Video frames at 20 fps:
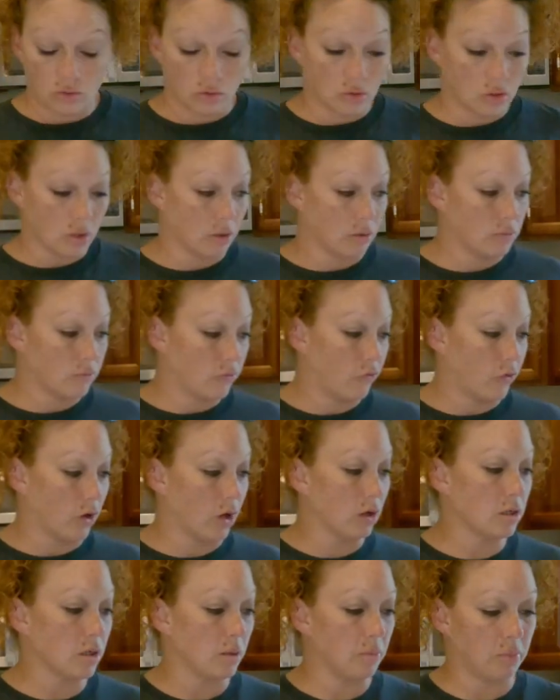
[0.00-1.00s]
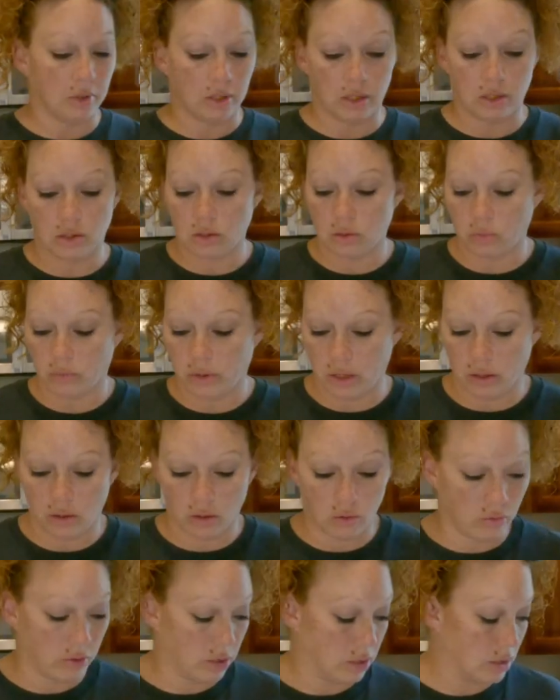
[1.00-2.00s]
So for our dumplings, we are
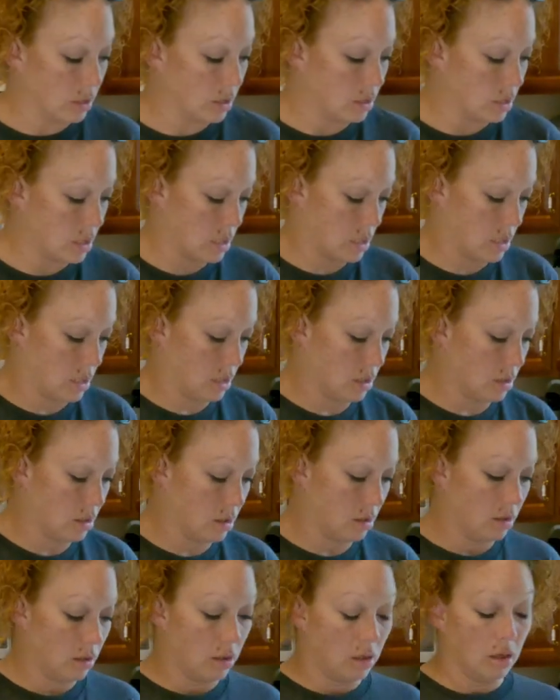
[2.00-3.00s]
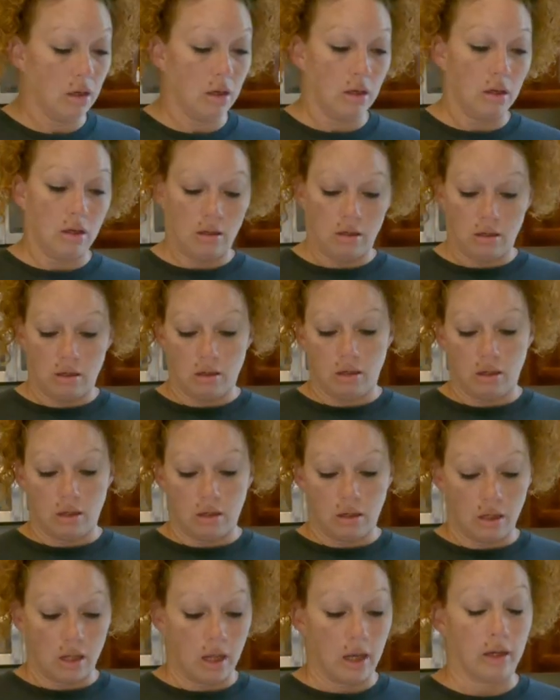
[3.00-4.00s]
going to need
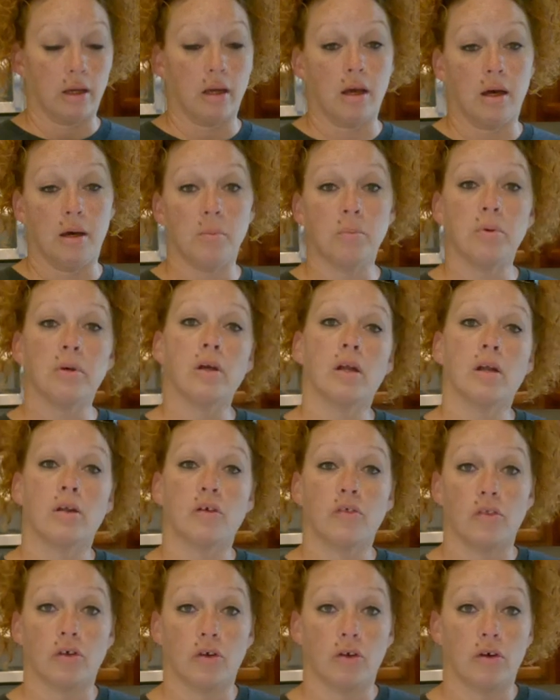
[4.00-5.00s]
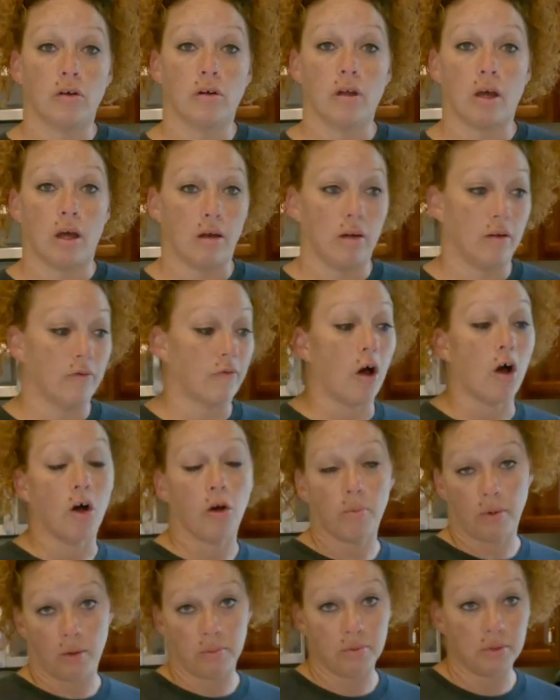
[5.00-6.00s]
1 1/3 cups of
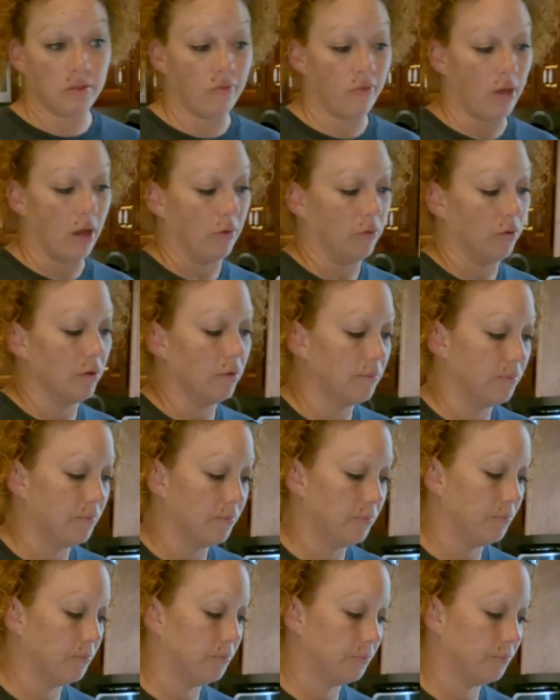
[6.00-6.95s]
all-purpose flour.